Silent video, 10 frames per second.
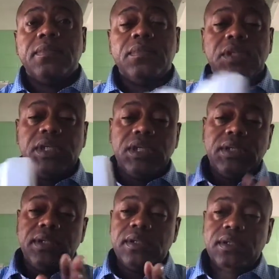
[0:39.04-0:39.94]
the
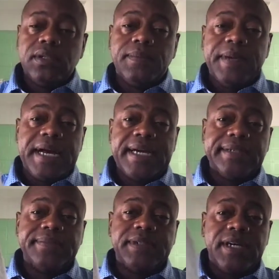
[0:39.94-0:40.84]

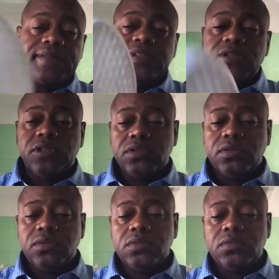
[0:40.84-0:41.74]
bottom of the
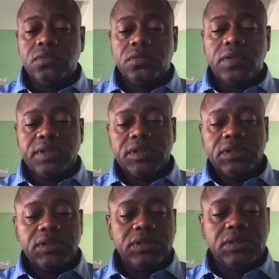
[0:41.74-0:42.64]
shoe
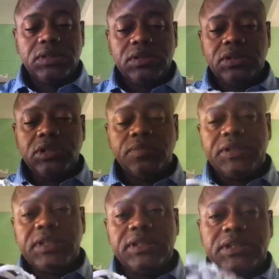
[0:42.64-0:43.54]
wasn't,
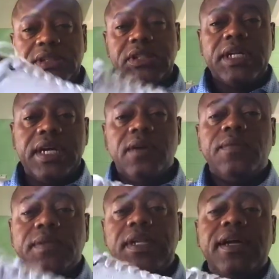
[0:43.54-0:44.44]
because it looked like
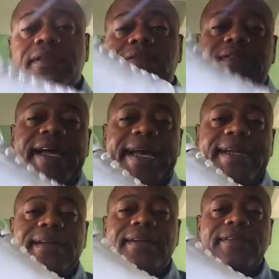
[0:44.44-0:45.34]
almost like a
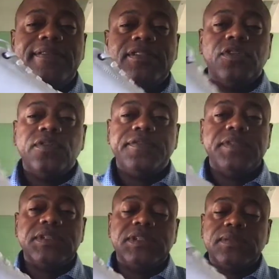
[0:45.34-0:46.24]
flat
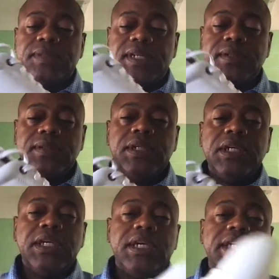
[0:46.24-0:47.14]
surface at the bottom.
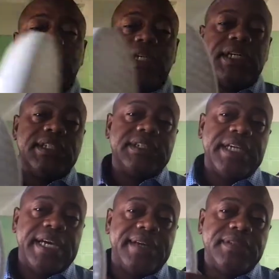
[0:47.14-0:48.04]
It does
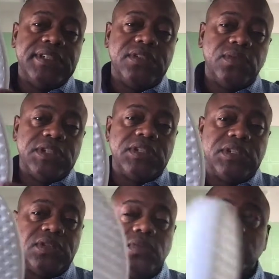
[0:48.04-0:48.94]
have these
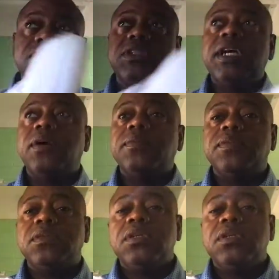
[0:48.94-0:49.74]
ridges, which helps